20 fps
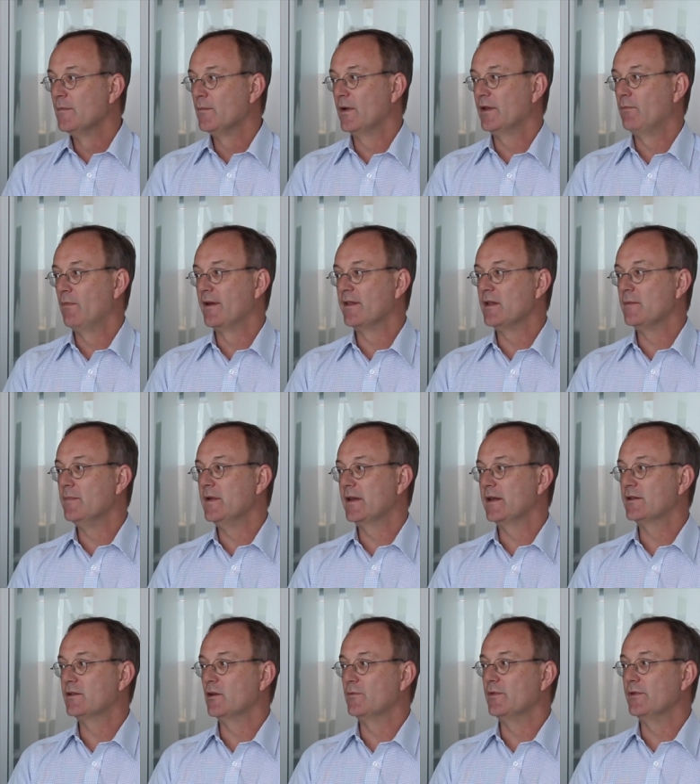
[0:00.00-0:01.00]
But one of the
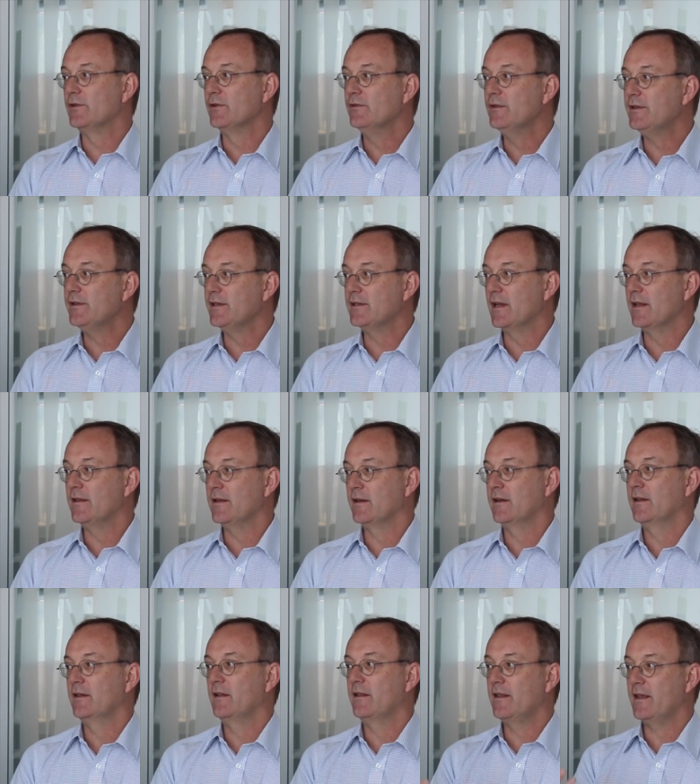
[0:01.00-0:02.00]
biggest opportunities, I
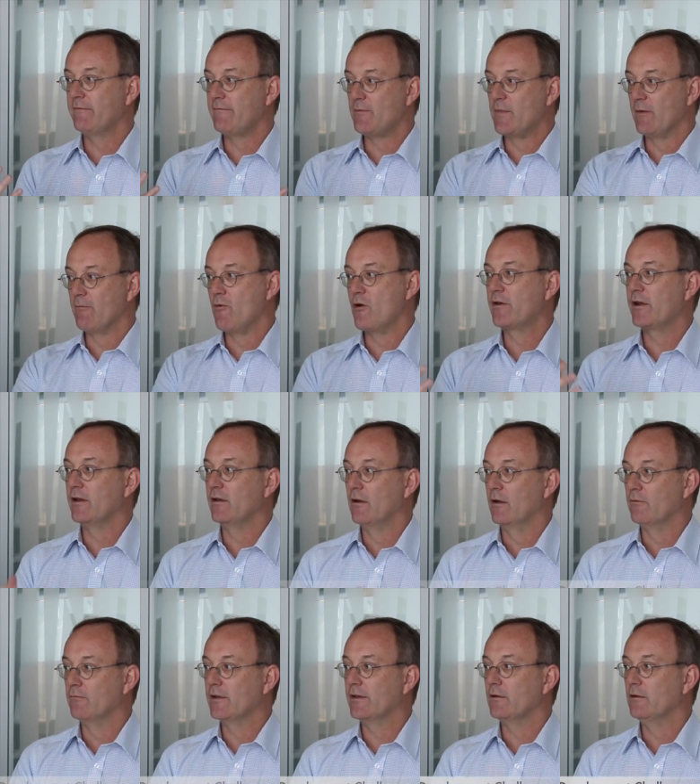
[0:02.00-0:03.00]
think, and the thing we've been working
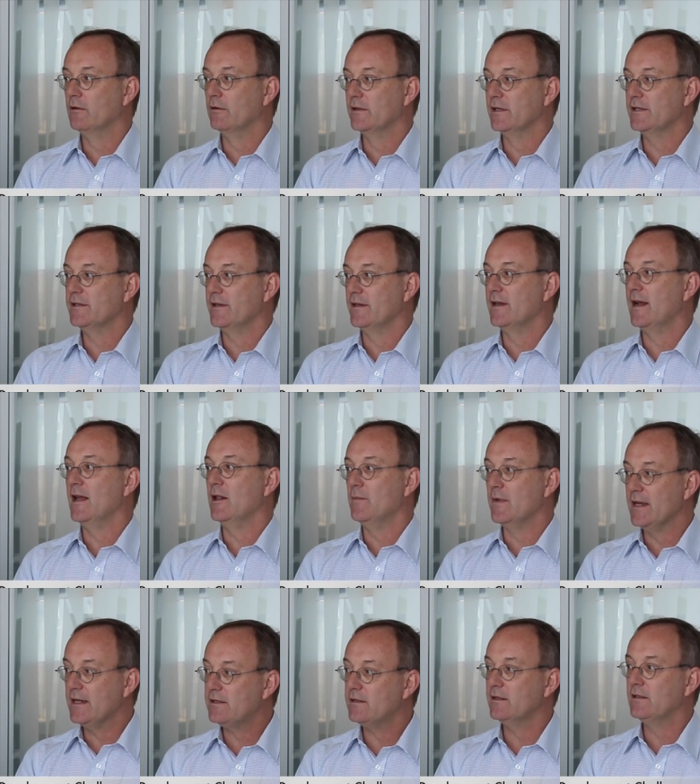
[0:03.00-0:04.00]
on with all this, the Nile
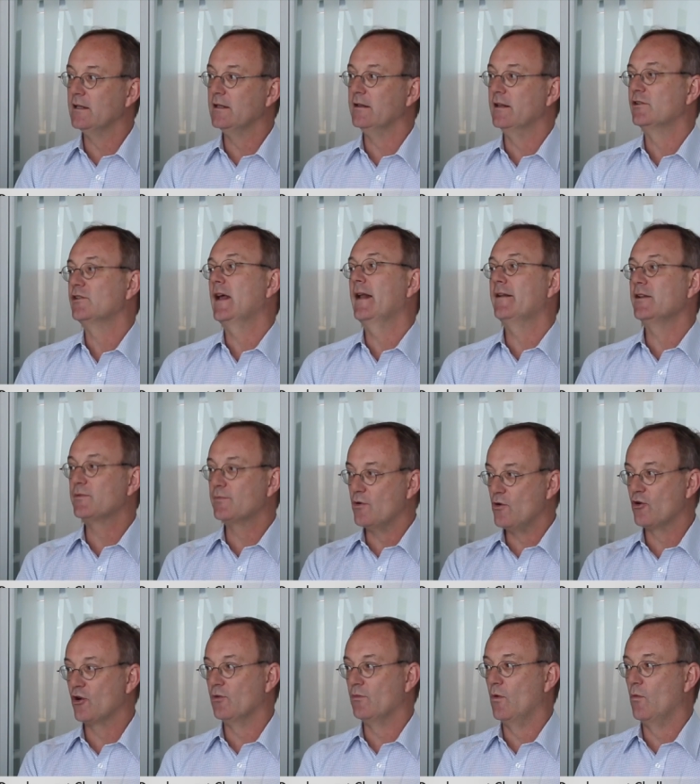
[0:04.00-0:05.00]
Basin and the challenge
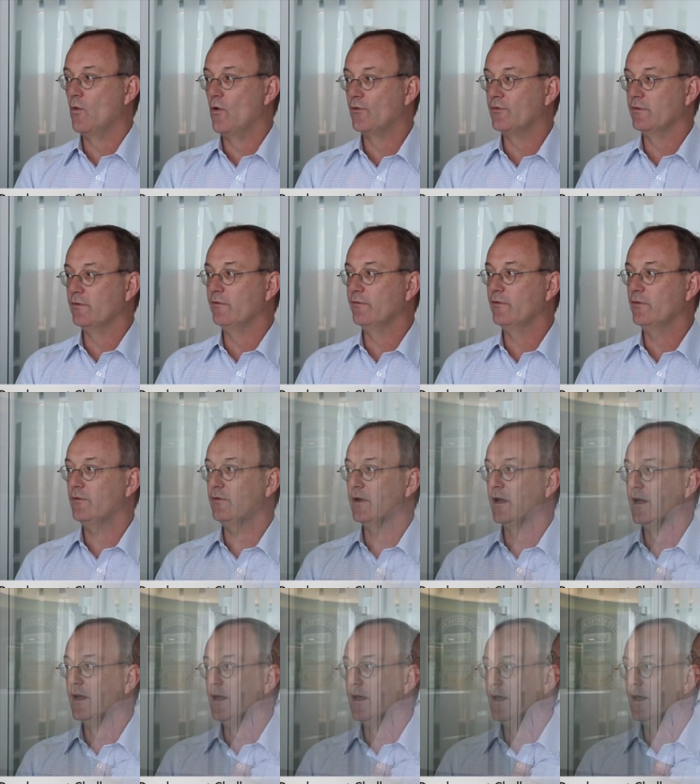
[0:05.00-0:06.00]
program on water and food,